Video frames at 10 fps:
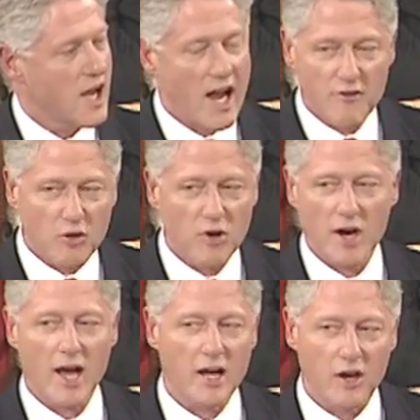Everywhere
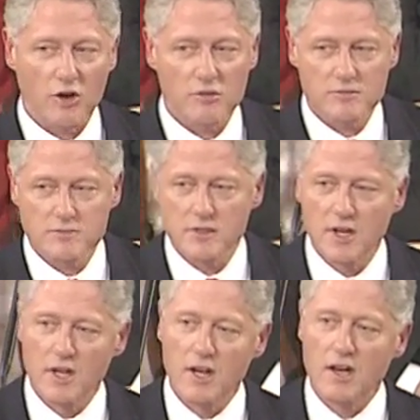I go,
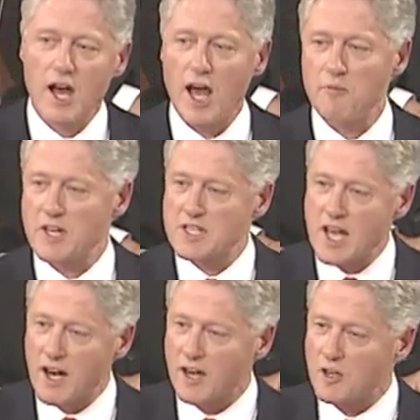I meet
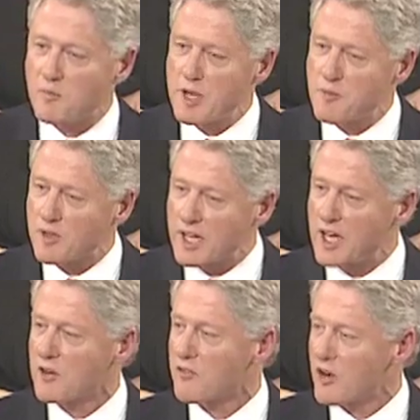talented people
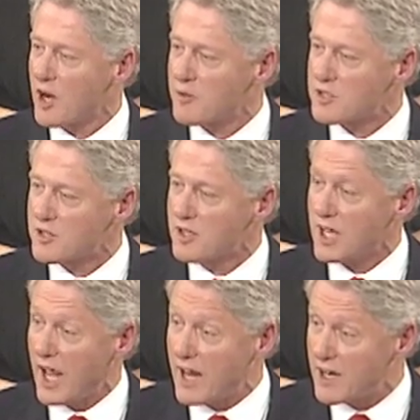eager for
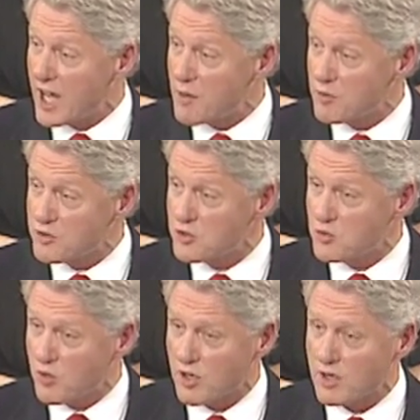opportunity and able to
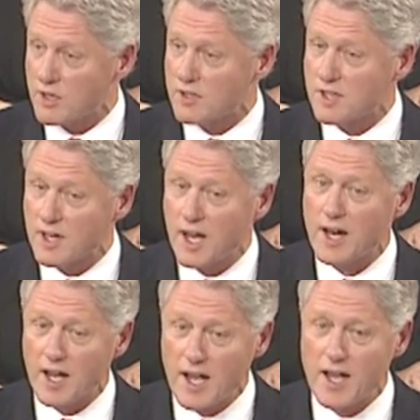work. Tonight,
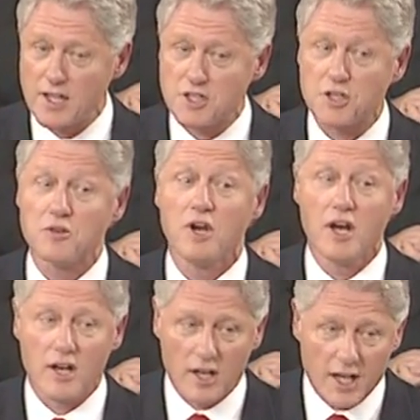I ask you,
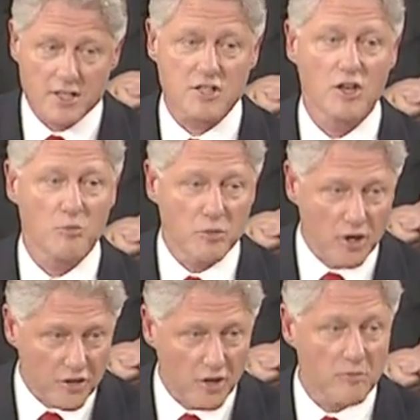let's
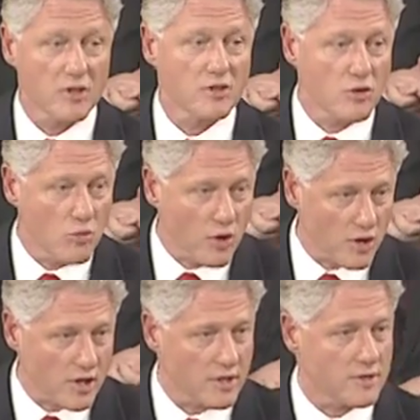put them to work.